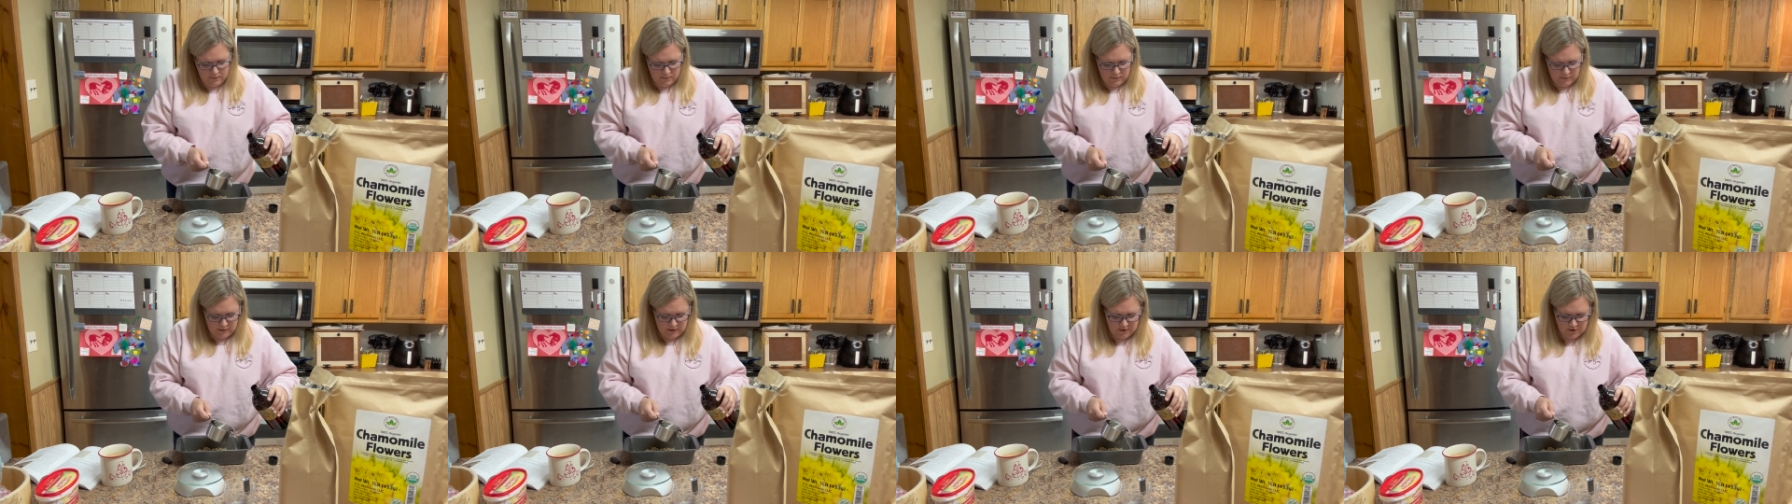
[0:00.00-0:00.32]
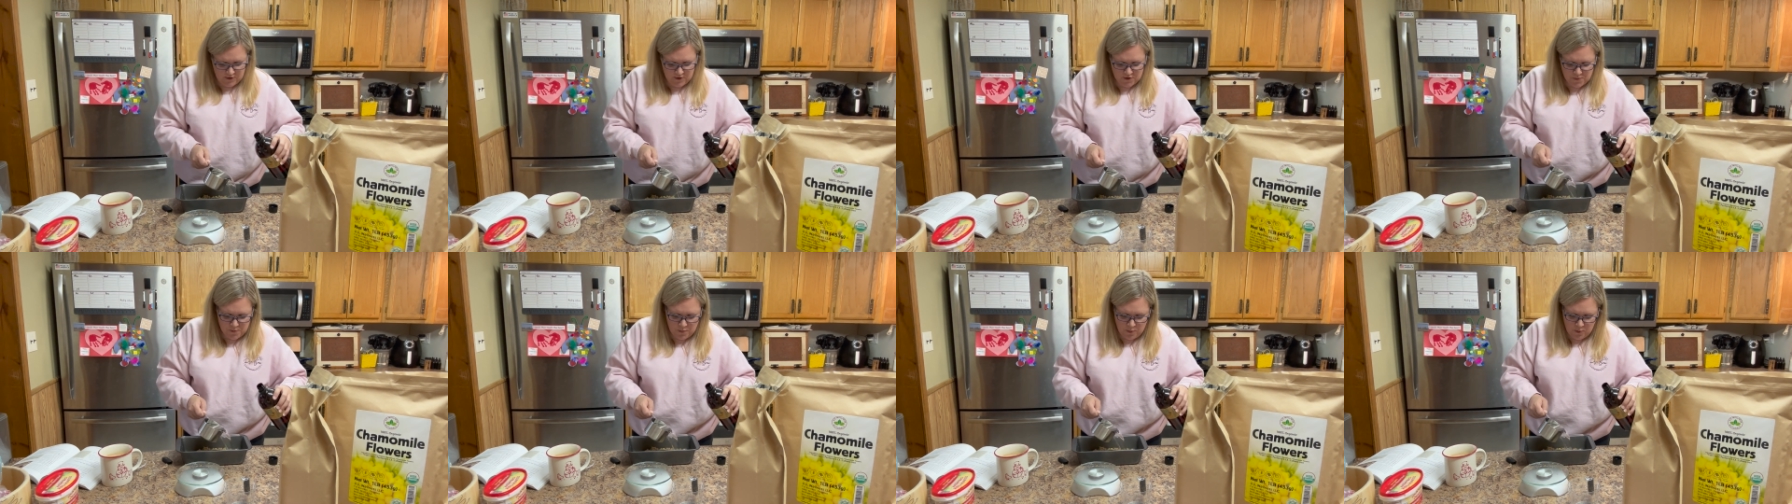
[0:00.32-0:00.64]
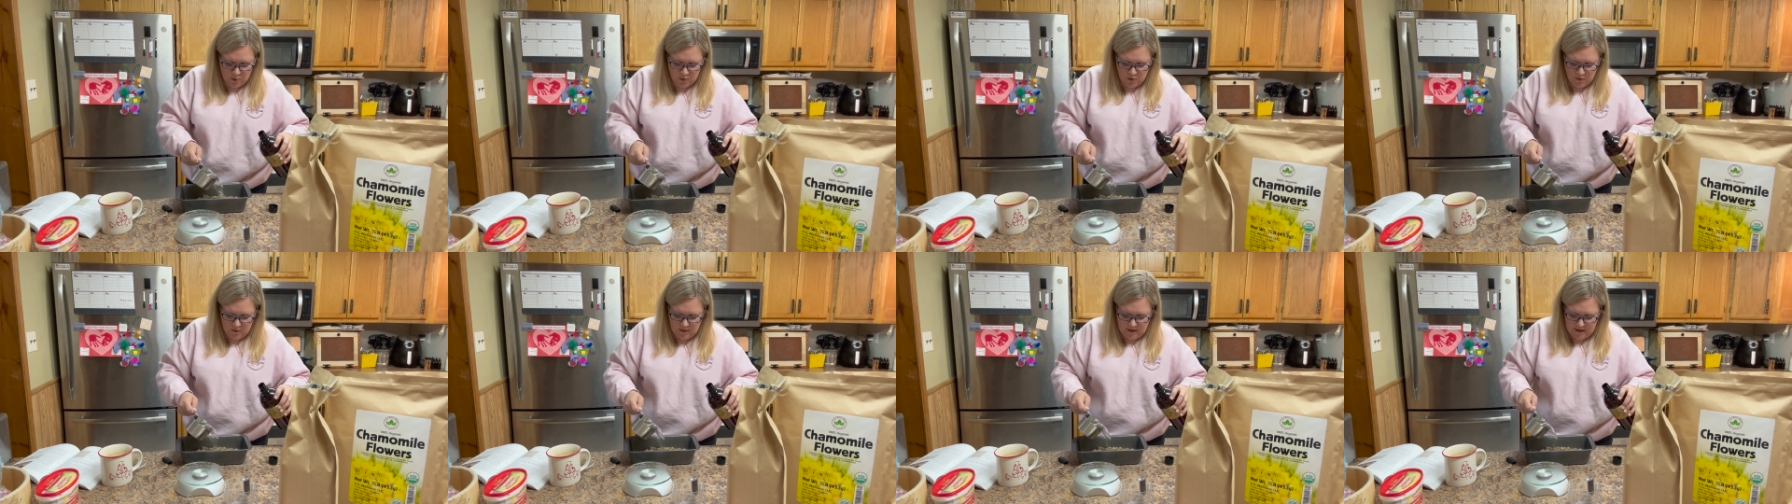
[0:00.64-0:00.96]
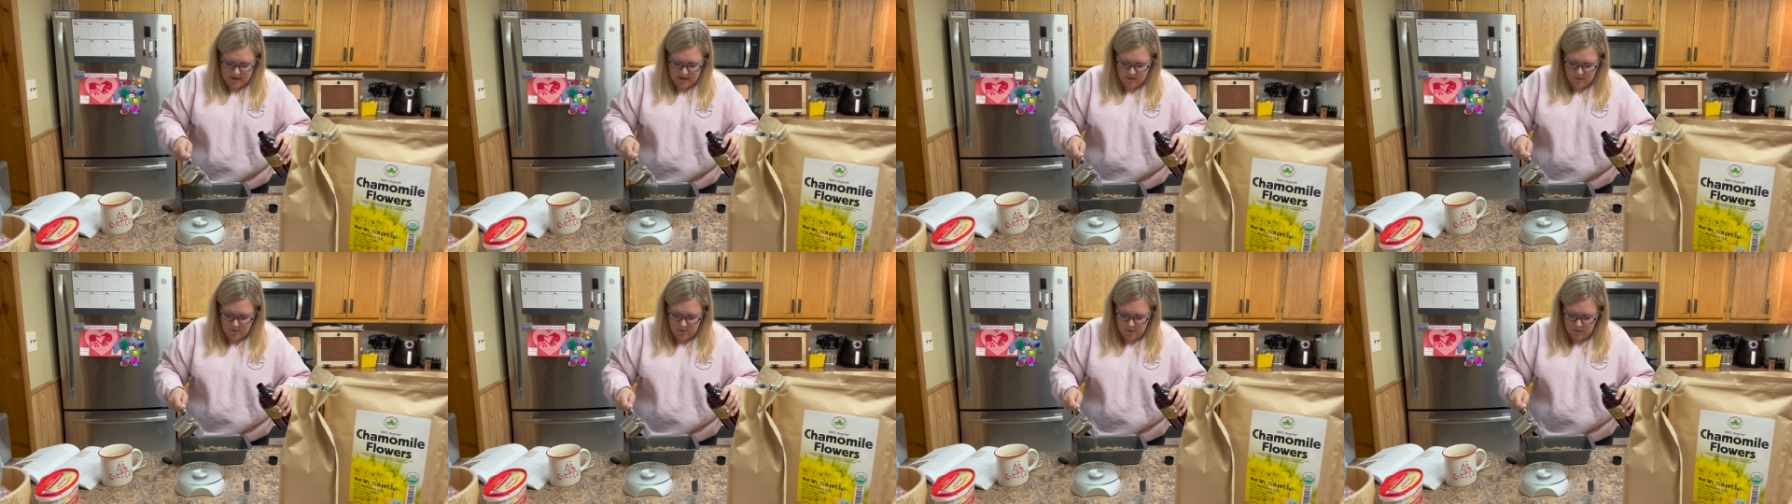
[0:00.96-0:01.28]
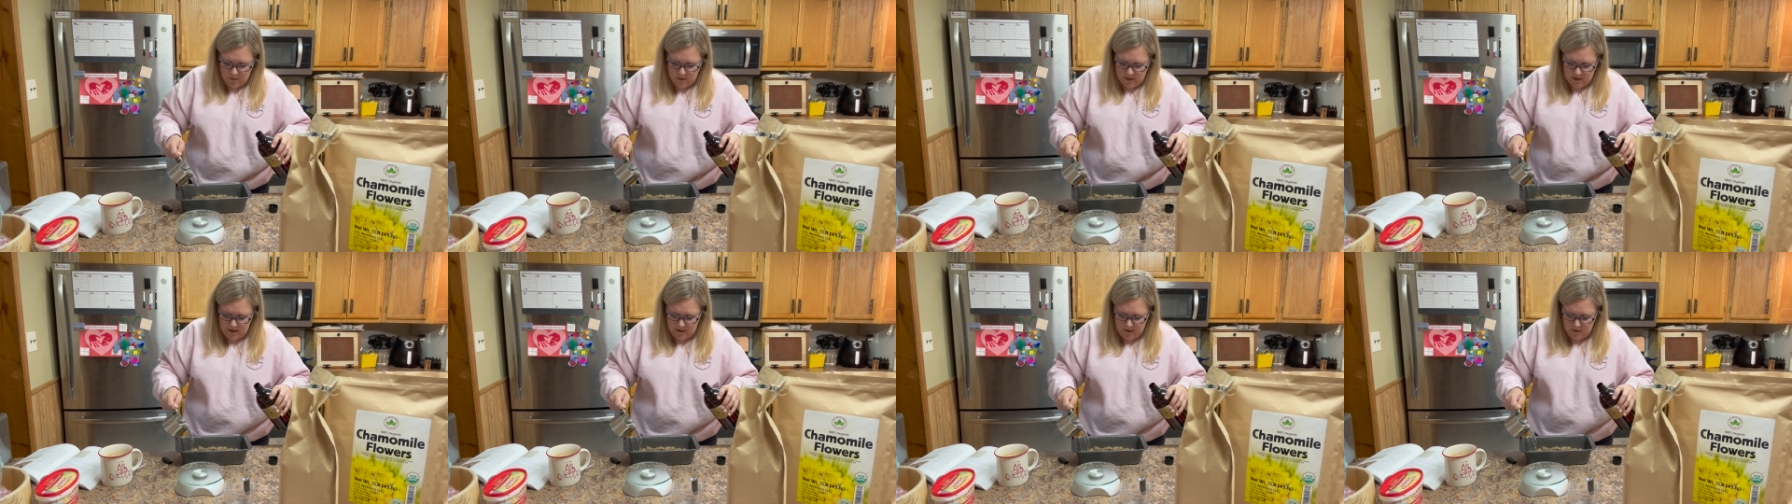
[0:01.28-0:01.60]
And just pour that
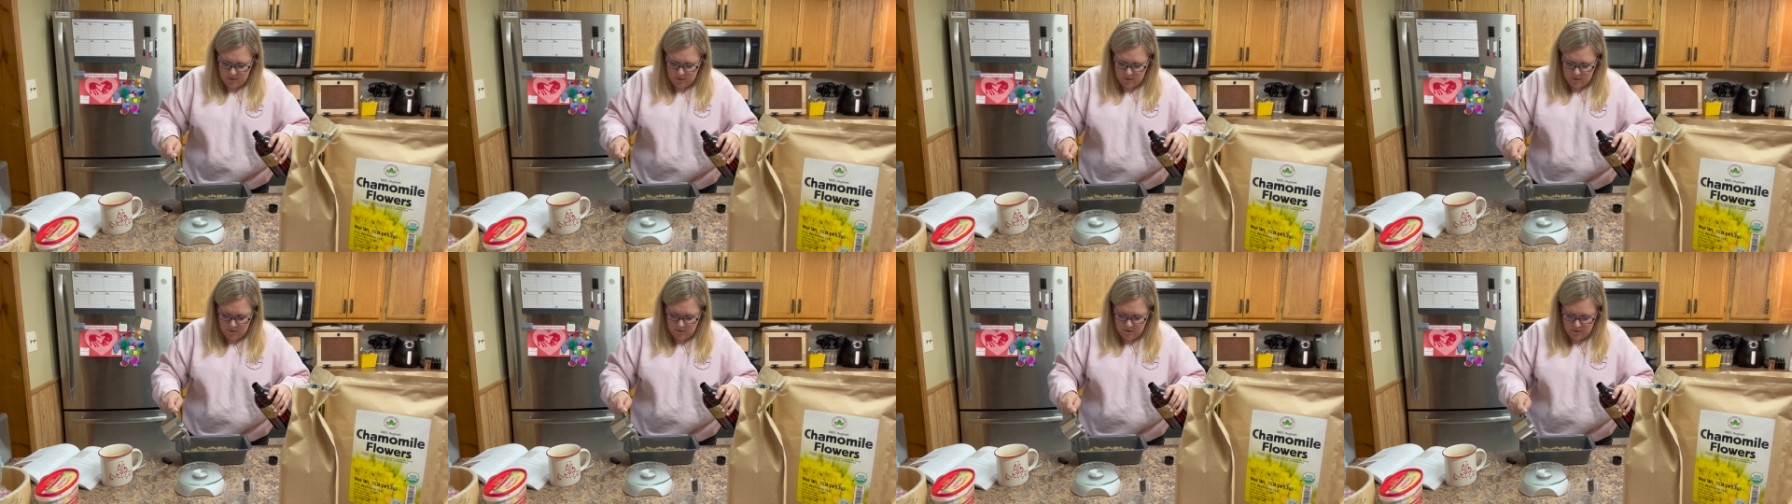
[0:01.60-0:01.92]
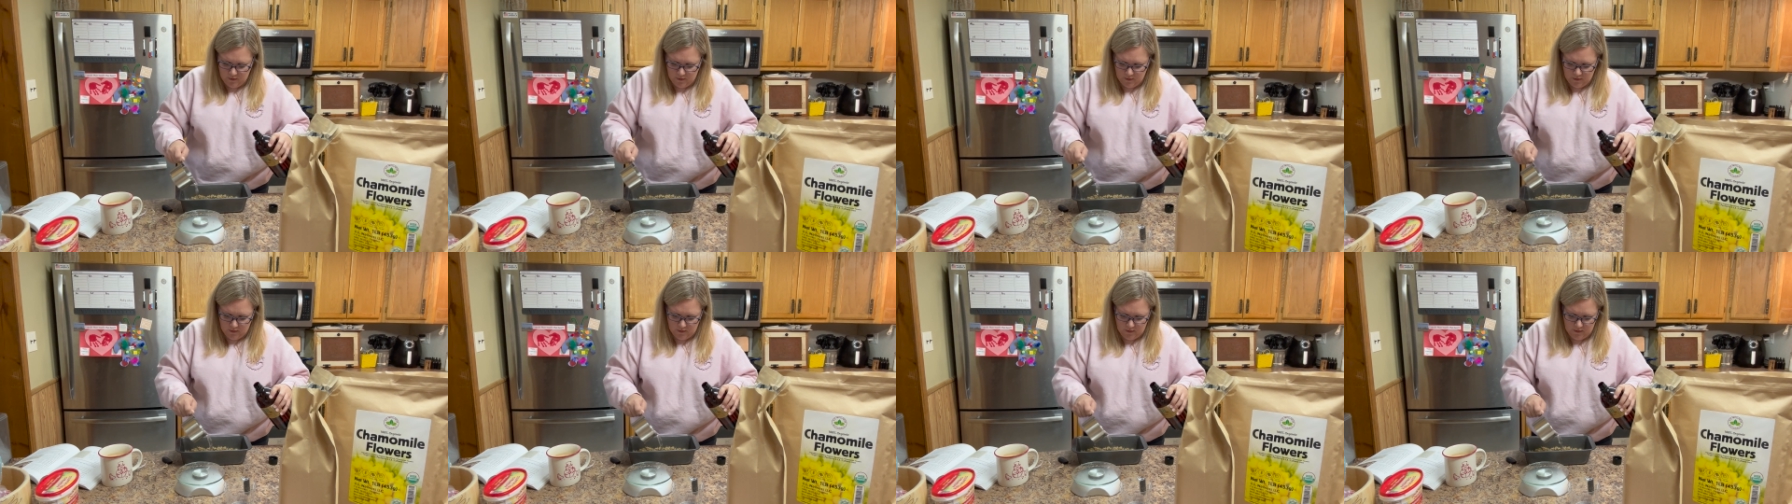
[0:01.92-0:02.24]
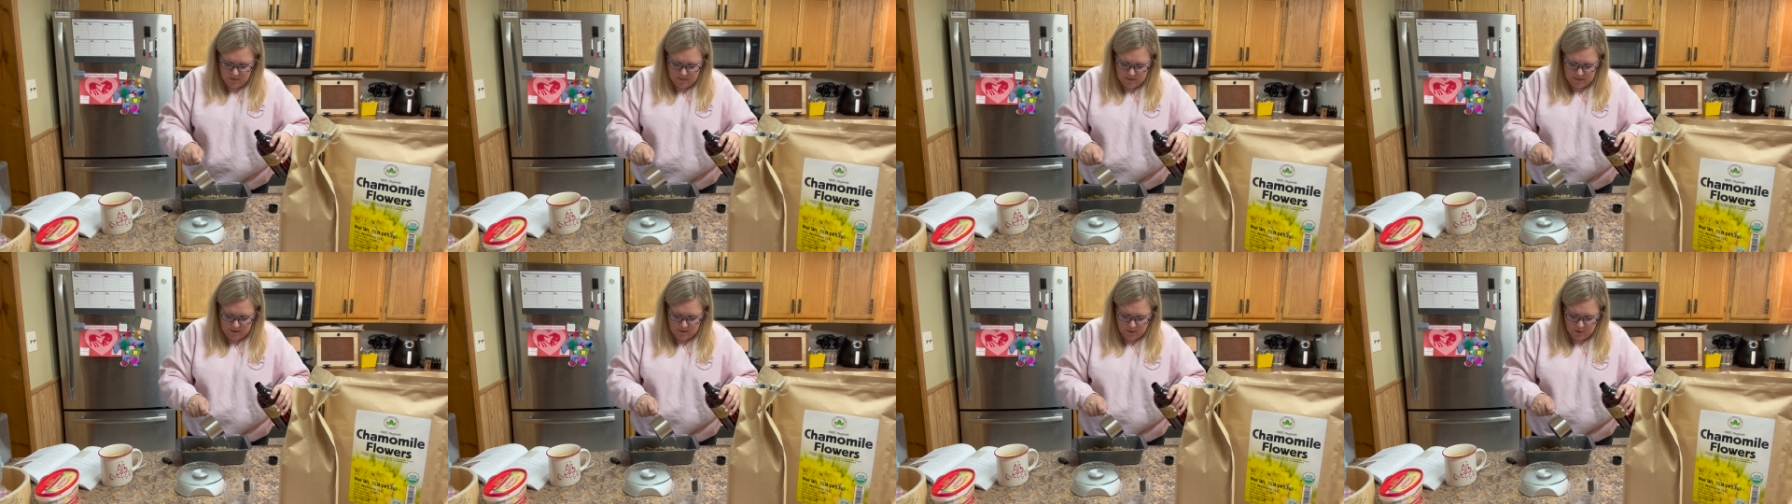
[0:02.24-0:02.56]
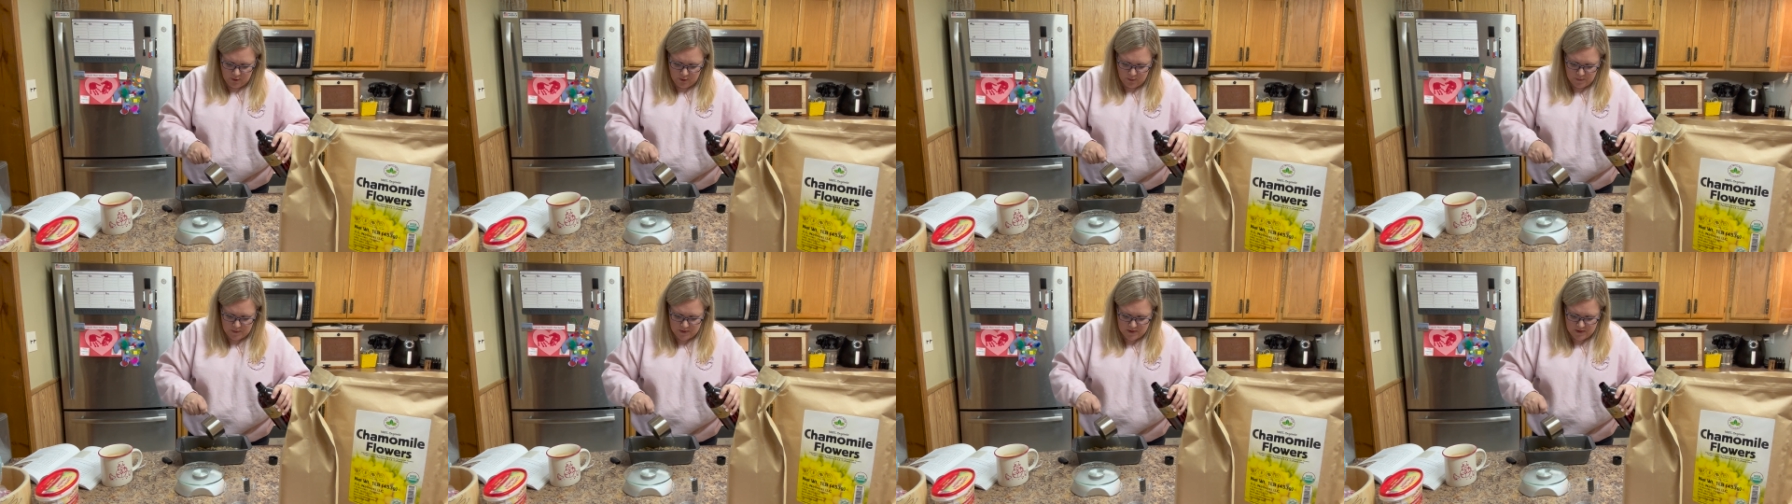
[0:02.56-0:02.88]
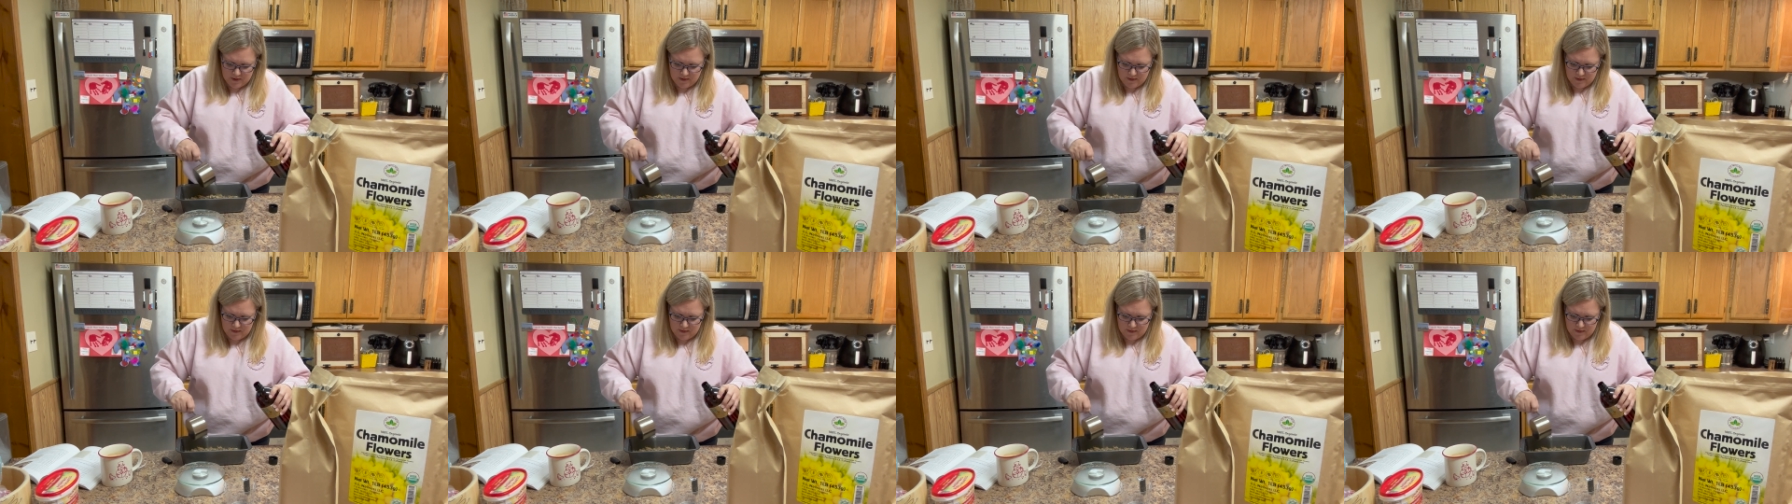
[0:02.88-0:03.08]
right over the herbs.